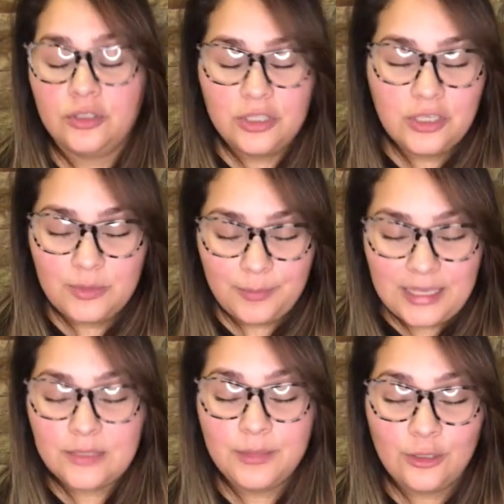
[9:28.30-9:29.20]

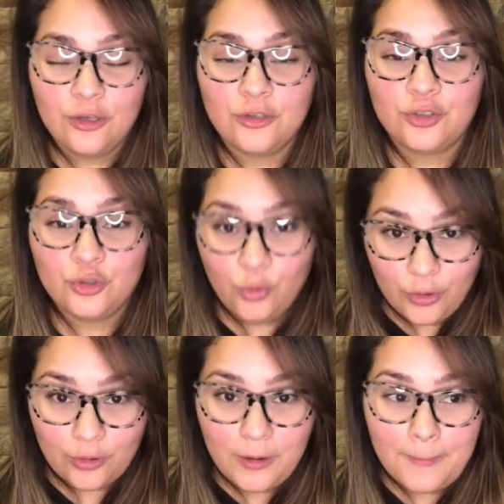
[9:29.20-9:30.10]
makes me look
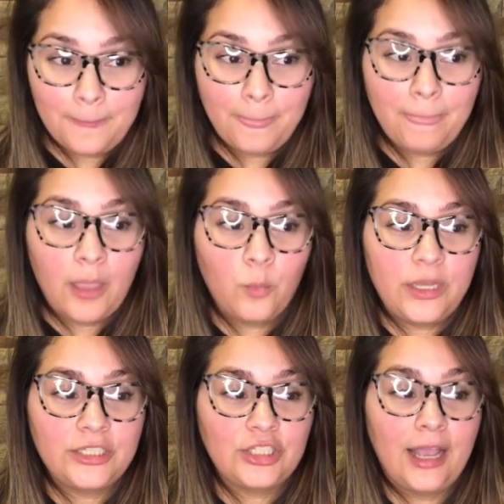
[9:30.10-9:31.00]
shorter,
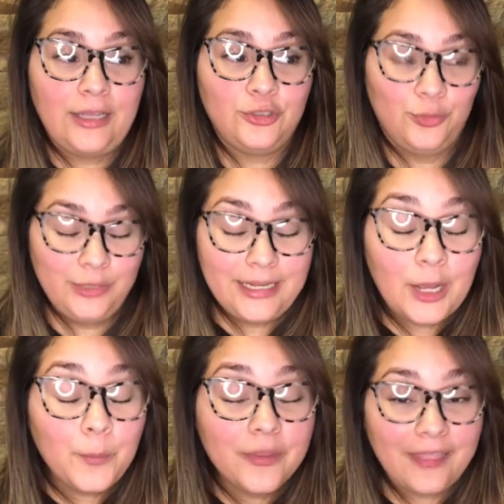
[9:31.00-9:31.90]
which I don't need
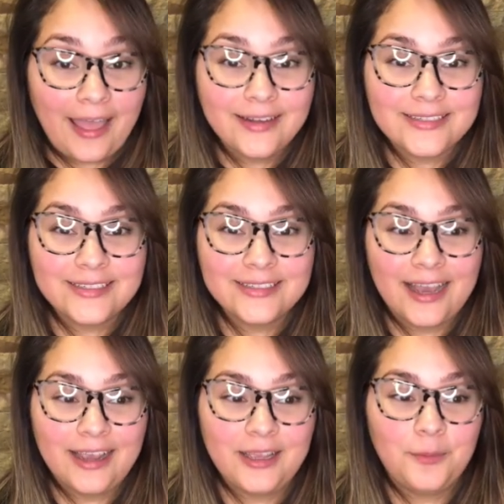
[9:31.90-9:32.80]
help with that.
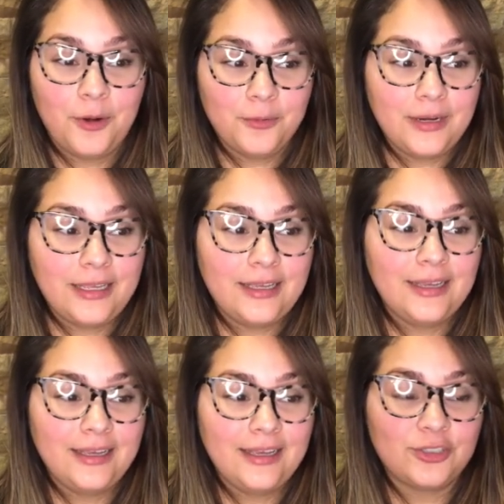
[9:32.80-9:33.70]
I am
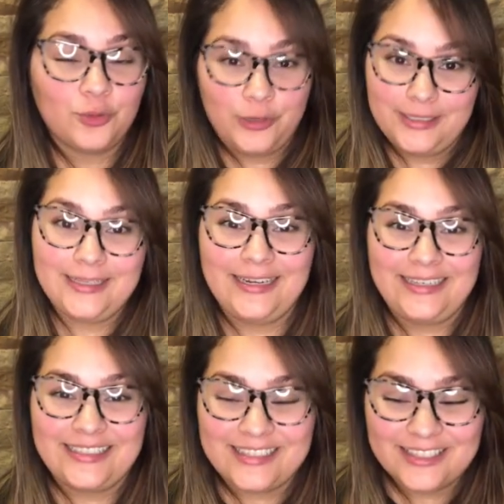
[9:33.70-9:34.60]
already as short as it
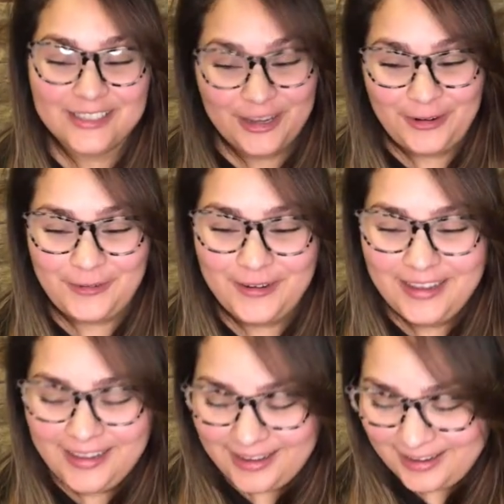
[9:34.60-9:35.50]
is. So
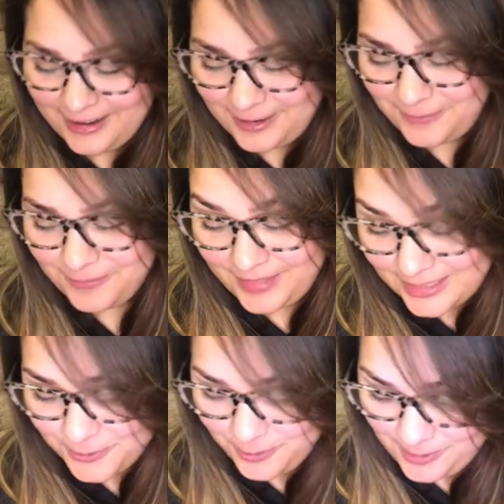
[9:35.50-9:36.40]

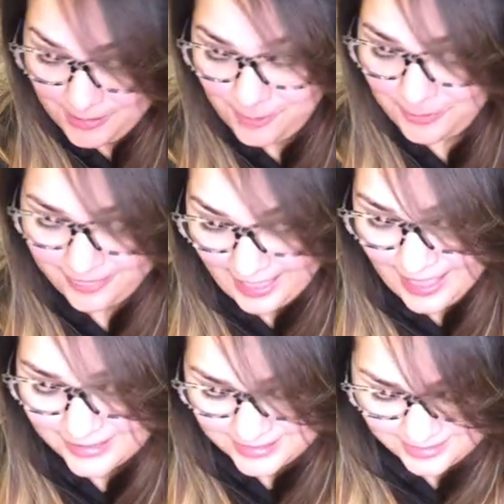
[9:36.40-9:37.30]
that's where I'm at with
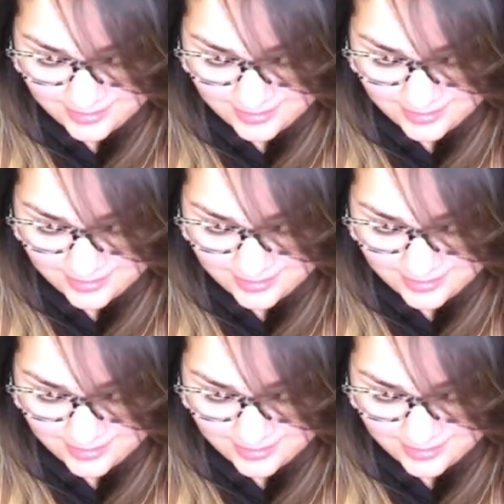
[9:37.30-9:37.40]
that.